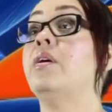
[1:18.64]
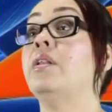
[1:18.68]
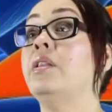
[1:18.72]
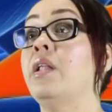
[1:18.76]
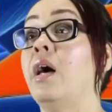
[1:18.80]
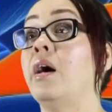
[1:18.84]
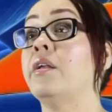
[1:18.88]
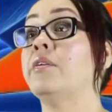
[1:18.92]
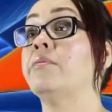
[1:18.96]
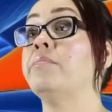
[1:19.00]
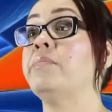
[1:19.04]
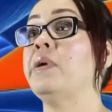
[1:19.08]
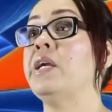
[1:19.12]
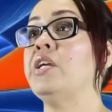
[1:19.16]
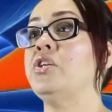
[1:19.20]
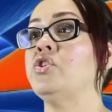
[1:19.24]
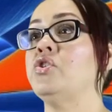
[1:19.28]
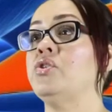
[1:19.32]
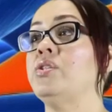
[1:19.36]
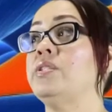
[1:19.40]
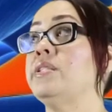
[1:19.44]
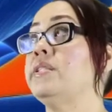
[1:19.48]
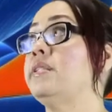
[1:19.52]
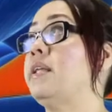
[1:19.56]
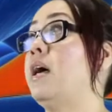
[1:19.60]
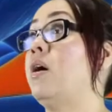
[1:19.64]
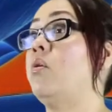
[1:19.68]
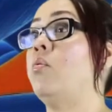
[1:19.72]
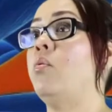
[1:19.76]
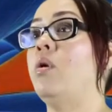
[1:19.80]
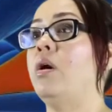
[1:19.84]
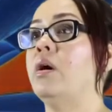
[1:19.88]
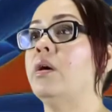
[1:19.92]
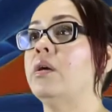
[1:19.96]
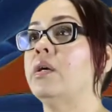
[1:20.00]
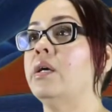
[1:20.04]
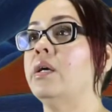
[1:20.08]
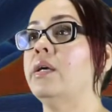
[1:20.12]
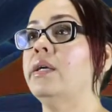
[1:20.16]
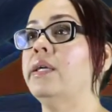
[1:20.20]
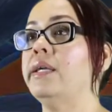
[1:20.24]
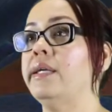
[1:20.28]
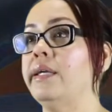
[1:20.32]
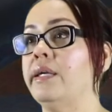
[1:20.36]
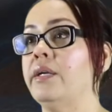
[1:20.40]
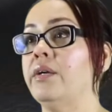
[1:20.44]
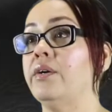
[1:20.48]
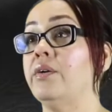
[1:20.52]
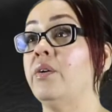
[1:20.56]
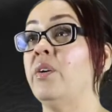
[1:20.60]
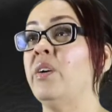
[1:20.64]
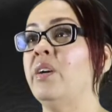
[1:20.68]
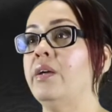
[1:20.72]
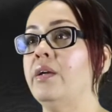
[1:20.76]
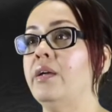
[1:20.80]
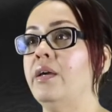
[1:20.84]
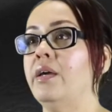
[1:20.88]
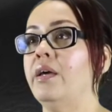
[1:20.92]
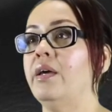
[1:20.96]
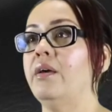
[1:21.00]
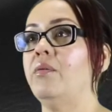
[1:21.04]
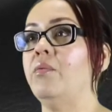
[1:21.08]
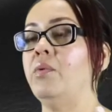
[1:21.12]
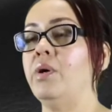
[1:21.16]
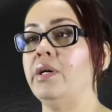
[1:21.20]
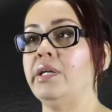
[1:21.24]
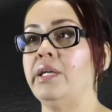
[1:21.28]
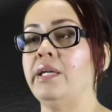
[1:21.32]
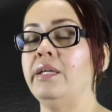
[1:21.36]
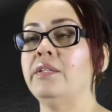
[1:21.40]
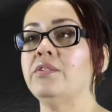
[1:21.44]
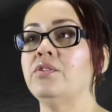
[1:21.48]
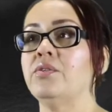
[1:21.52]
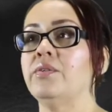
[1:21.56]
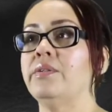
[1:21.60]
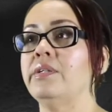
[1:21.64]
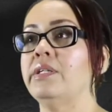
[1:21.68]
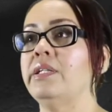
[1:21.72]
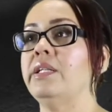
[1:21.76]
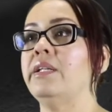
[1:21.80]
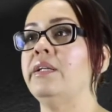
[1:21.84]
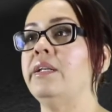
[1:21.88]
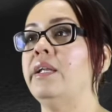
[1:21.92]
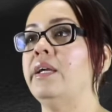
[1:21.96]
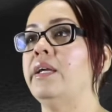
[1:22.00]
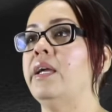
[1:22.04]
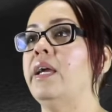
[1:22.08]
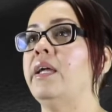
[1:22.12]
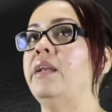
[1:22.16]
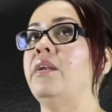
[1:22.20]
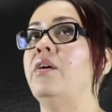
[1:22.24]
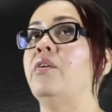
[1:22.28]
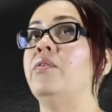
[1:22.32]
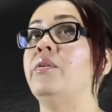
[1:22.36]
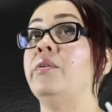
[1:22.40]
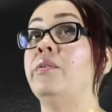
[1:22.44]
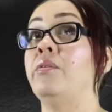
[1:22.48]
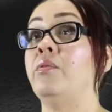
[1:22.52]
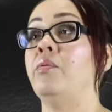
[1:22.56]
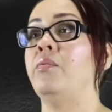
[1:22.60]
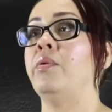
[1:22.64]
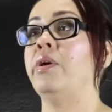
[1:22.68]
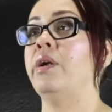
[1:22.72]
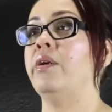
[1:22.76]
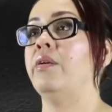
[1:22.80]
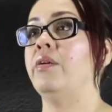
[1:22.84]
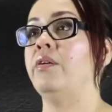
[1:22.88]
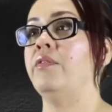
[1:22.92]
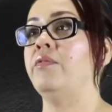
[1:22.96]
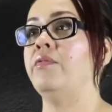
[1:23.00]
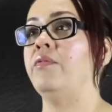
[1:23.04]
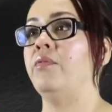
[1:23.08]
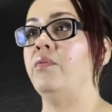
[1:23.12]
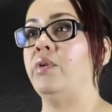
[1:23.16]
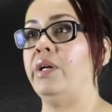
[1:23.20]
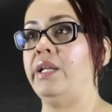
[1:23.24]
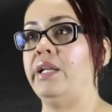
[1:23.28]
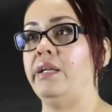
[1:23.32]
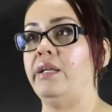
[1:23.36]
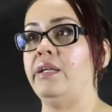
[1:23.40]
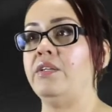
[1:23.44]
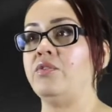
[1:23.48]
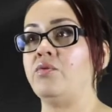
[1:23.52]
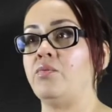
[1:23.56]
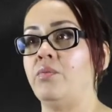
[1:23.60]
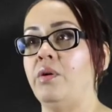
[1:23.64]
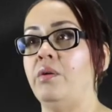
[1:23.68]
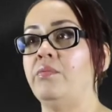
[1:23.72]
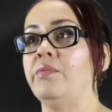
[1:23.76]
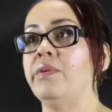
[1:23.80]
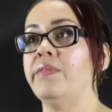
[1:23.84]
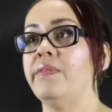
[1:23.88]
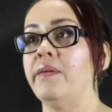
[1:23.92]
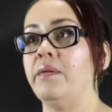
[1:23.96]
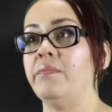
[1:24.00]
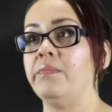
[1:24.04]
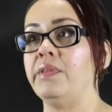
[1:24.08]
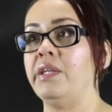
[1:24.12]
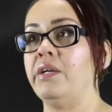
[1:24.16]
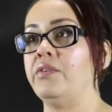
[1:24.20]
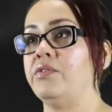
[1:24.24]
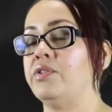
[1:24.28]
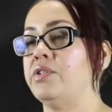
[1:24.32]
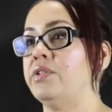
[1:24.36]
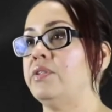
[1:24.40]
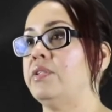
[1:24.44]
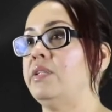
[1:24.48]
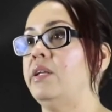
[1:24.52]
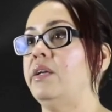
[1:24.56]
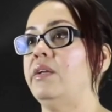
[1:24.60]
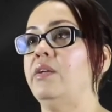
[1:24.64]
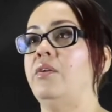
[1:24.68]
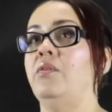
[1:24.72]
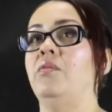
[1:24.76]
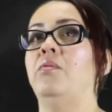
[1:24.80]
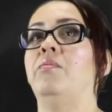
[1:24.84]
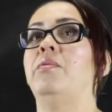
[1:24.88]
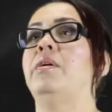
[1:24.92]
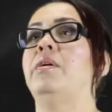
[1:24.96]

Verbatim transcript: a lot of patients that walk here, walk into the clinic and are unaware of what is wrong with them. They're just like, you know